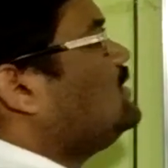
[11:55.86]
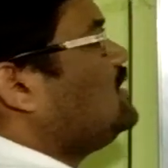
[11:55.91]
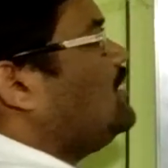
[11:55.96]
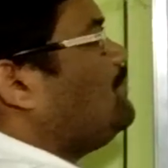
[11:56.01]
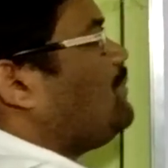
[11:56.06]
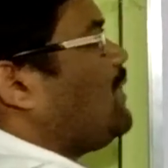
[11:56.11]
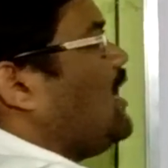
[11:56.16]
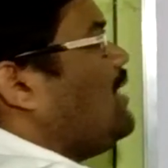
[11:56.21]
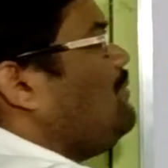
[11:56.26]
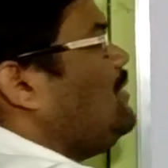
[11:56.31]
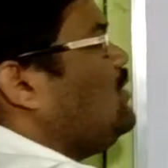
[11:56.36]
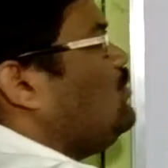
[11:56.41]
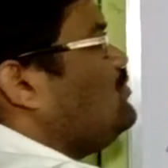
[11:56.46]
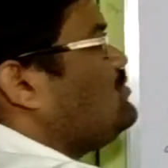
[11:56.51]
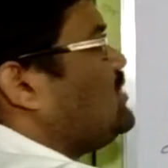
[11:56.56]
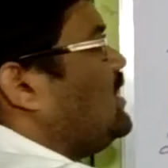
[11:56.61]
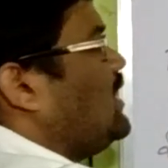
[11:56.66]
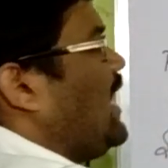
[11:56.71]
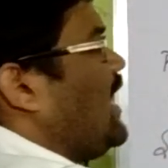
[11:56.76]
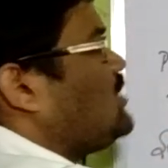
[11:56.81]
the primary
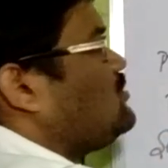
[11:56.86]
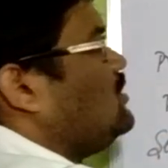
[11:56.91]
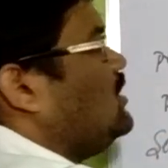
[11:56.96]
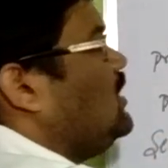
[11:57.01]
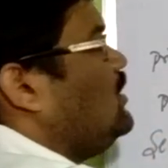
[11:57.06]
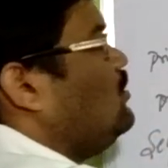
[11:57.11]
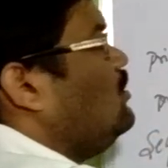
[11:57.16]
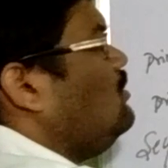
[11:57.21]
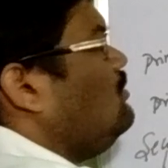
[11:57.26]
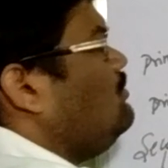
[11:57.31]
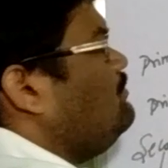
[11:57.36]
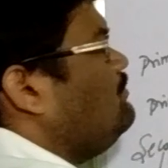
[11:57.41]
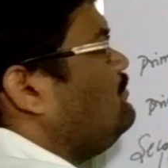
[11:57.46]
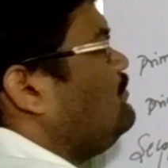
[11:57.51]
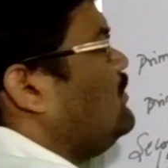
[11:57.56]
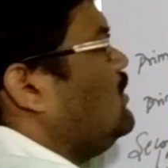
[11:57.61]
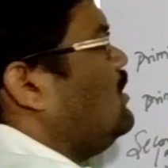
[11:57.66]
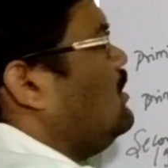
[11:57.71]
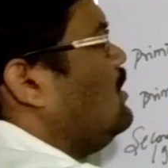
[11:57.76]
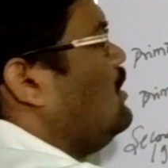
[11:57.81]
oocyte actually,
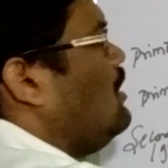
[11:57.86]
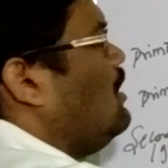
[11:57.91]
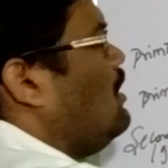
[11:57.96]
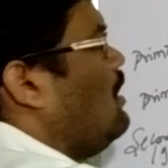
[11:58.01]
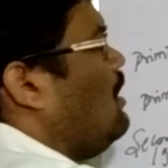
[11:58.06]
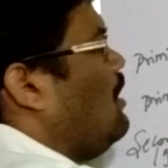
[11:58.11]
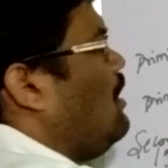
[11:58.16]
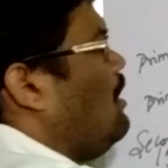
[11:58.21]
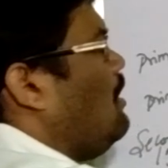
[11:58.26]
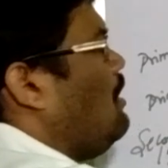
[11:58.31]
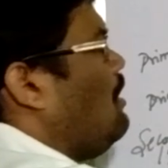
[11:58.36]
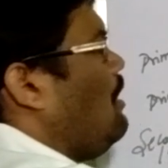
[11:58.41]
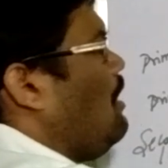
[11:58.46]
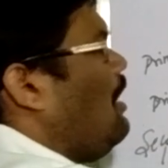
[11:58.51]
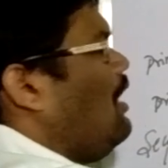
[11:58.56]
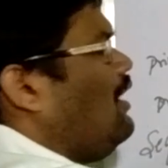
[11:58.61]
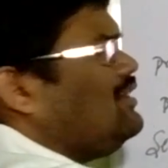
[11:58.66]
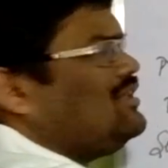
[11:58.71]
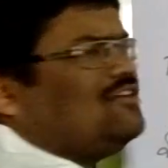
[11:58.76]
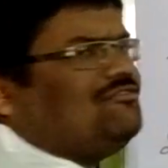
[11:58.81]

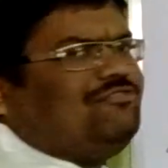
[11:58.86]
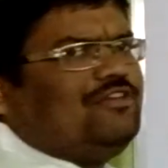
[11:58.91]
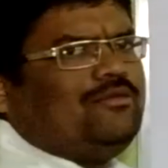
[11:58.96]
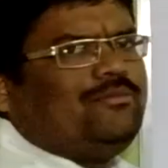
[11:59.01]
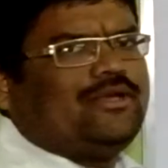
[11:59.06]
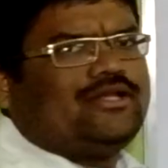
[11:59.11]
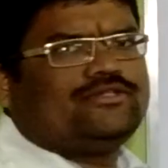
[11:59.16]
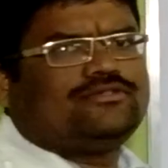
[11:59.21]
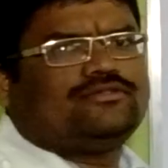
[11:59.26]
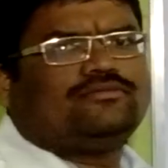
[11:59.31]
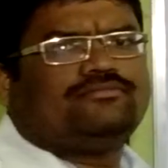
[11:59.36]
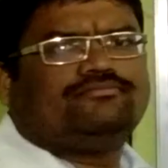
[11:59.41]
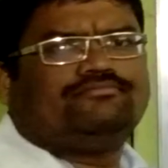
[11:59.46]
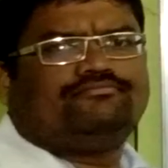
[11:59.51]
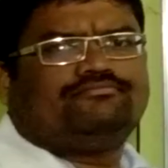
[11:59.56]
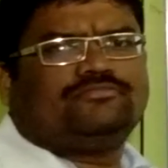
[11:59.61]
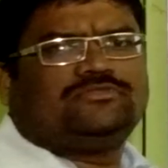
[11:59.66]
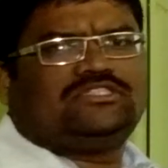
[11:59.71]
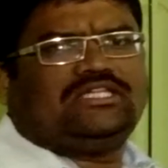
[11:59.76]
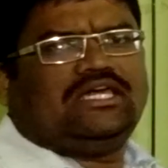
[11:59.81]
all the females,
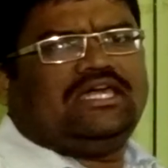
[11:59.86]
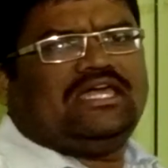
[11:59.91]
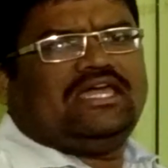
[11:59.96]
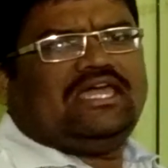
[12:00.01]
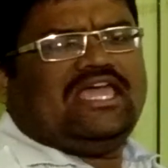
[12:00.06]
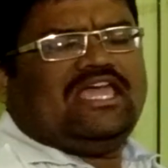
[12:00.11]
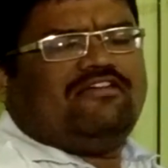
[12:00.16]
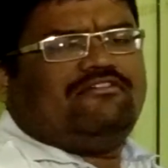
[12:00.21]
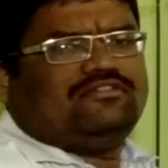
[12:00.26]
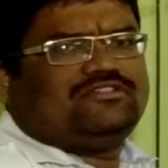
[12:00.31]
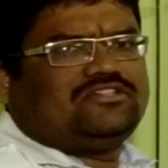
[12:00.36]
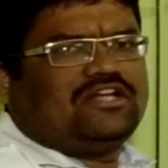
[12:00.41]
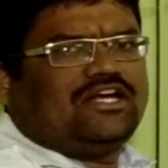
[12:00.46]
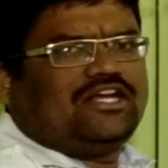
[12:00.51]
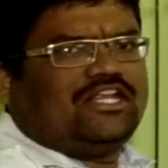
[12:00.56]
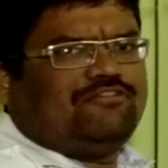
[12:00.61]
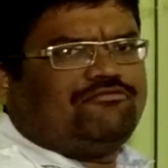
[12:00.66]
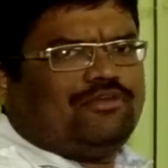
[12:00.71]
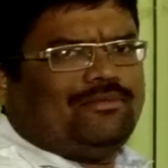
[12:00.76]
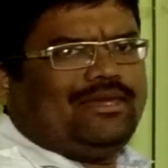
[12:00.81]
say
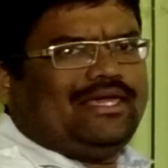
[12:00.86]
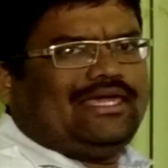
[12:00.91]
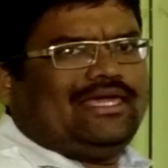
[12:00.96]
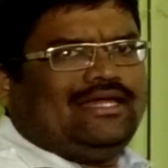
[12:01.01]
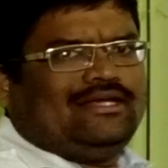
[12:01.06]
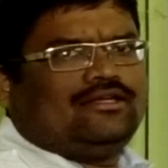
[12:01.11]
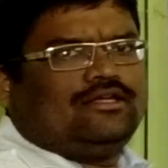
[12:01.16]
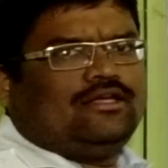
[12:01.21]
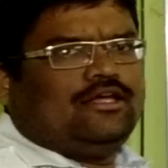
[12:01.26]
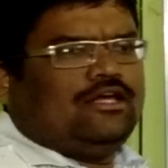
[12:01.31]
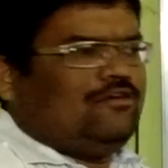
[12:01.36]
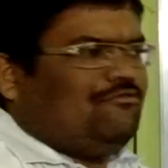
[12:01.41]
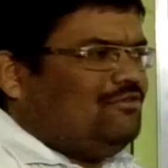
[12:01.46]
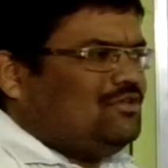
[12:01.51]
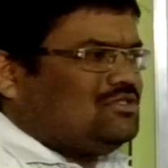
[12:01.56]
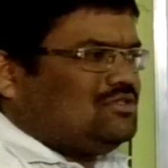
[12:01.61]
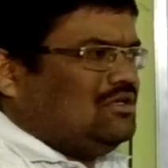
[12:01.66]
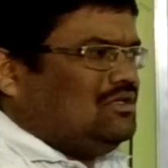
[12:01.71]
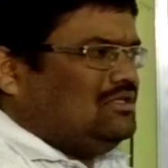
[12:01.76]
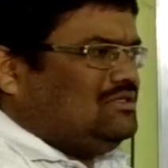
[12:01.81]
starting from a kid,
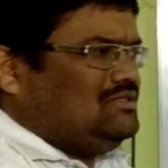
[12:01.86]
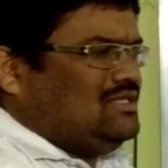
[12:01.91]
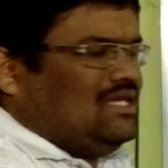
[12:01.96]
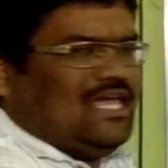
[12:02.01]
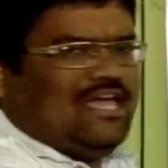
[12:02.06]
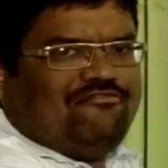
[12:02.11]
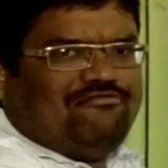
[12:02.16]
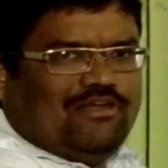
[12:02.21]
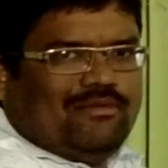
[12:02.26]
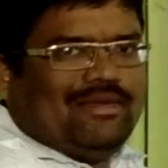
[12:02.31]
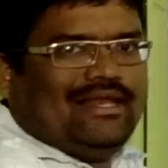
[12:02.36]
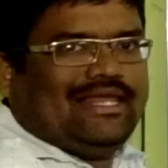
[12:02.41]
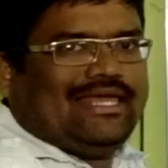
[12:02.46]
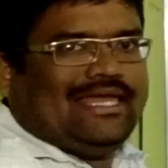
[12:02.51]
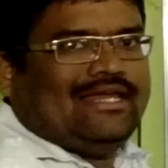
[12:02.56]
which say a female